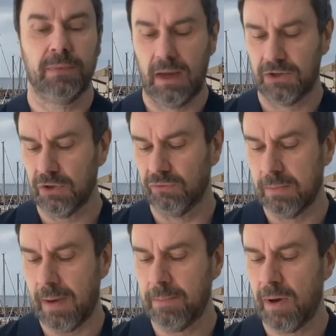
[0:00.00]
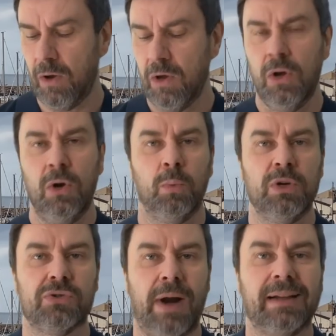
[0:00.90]
As you'll remember, we
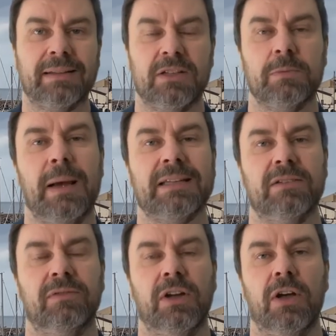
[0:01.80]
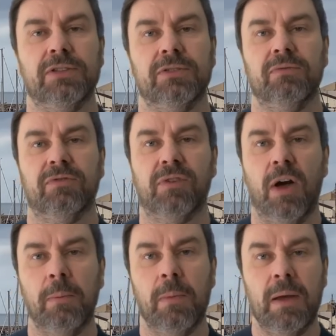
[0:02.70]
tracked this massive yacht
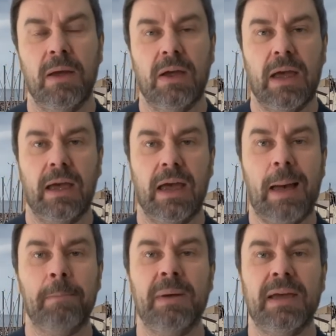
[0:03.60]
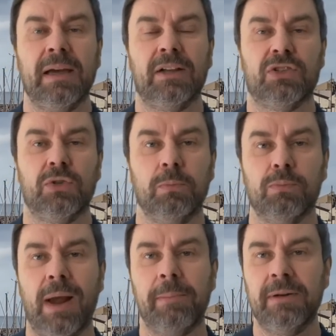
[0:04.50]
from Hamburg to
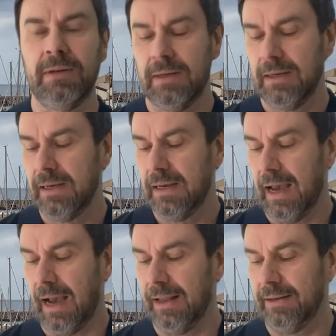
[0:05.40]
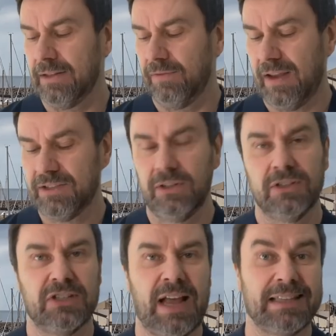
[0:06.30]
Bremen, and the vessel
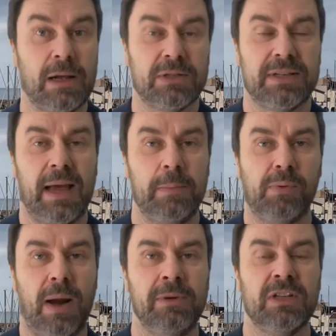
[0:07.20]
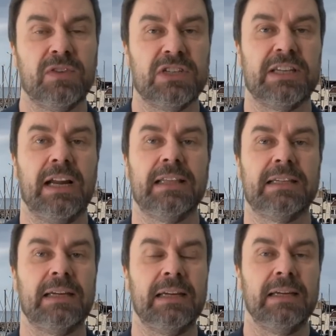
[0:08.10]
sat outside Bremen's
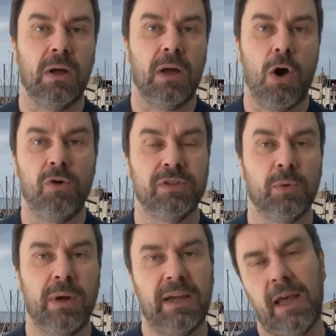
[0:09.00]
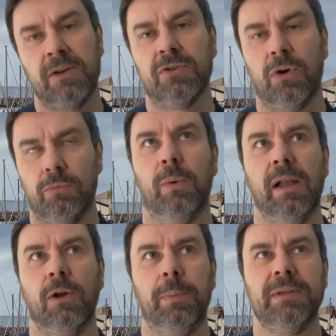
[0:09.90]
facility over the weekend,
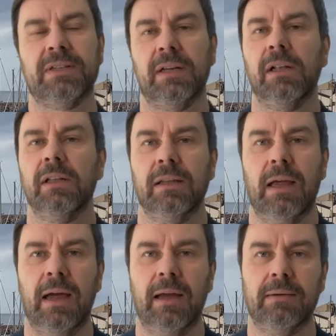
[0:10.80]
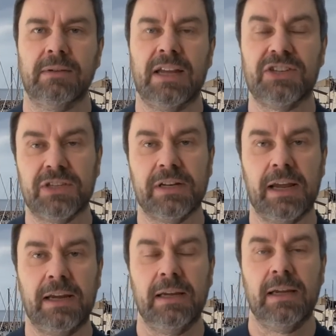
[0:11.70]
well, up until
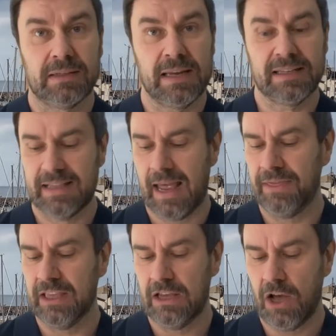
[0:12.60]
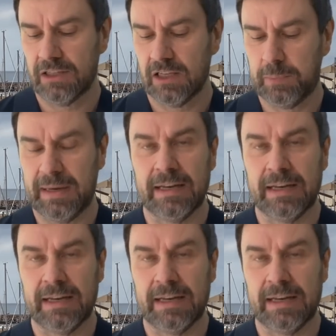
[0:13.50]
yesterday. Since then, the yacht has been